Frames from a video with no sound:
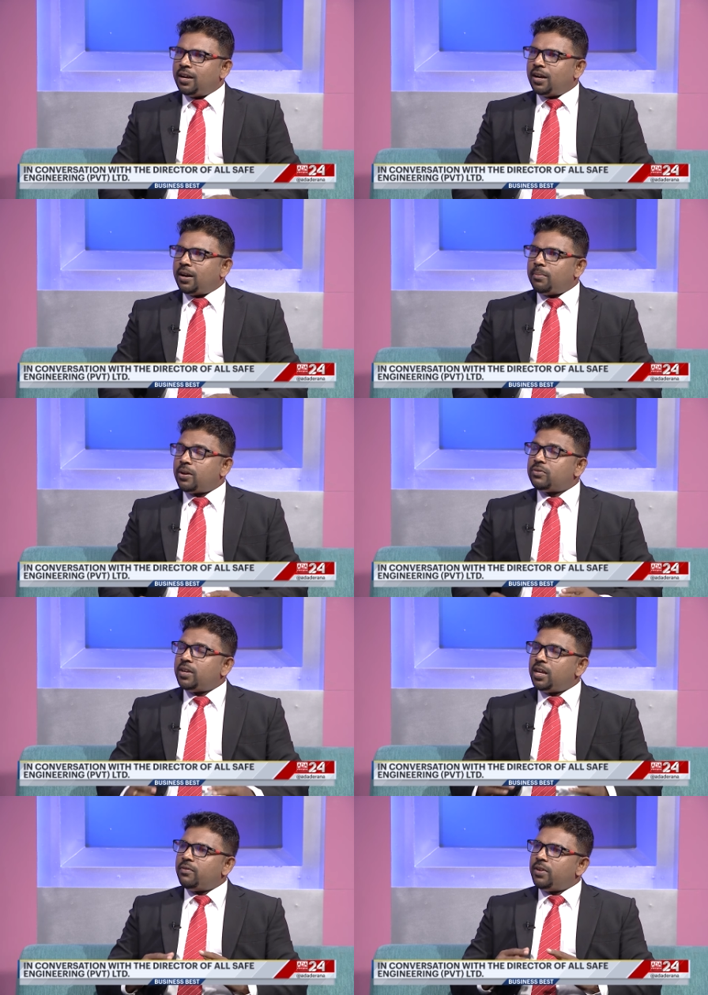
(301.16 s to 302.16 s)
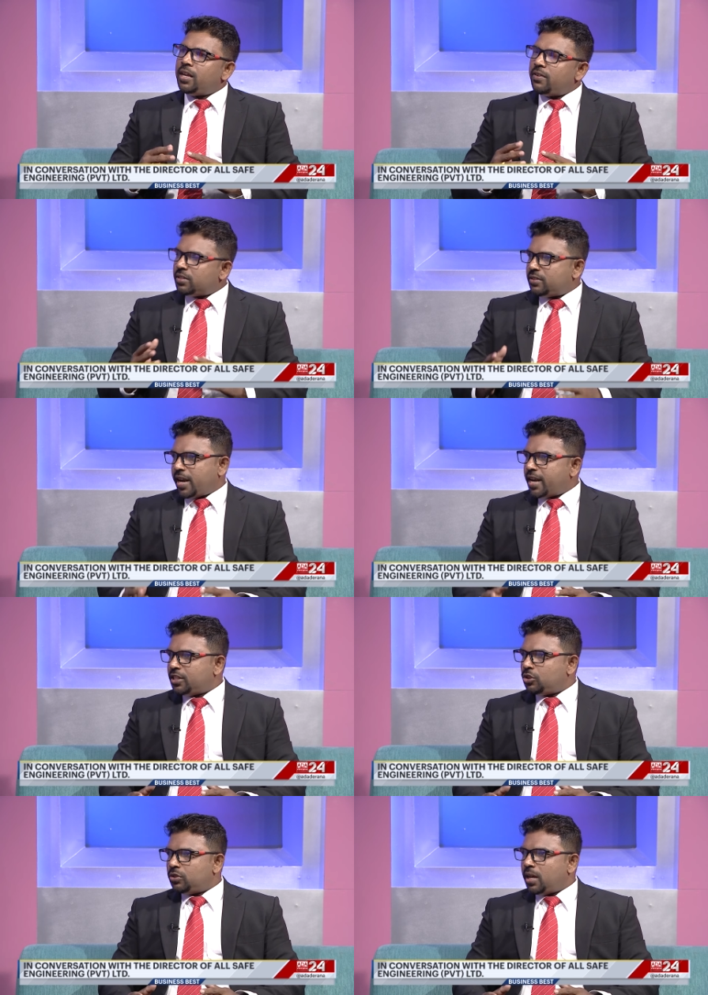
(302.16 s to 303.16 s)
uh, because we, we give a
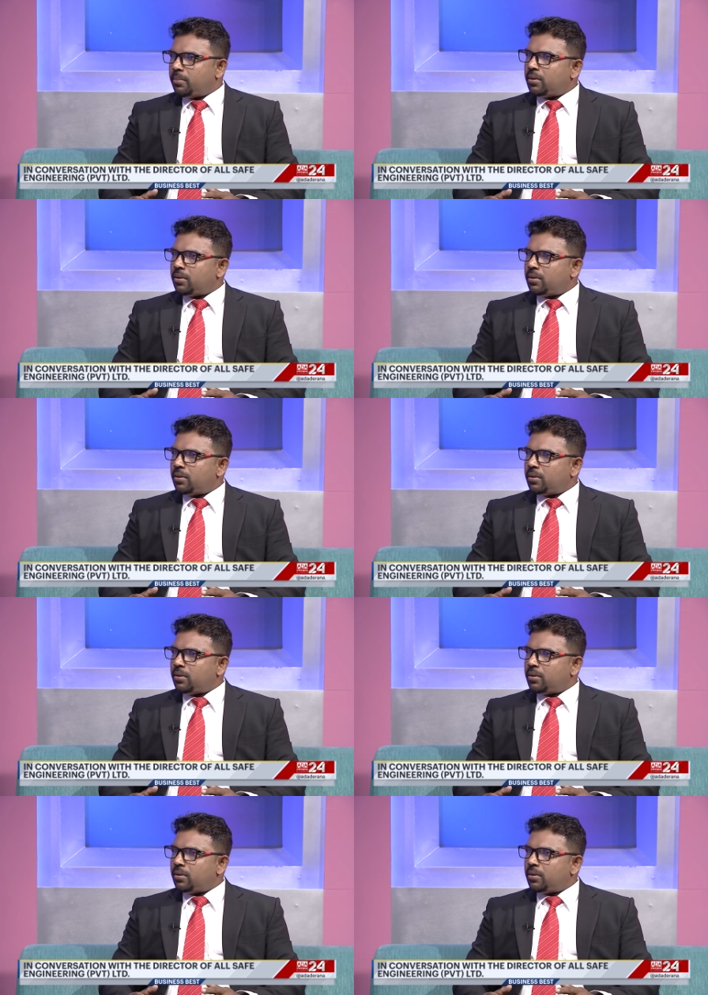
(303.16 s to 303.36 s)
training to them,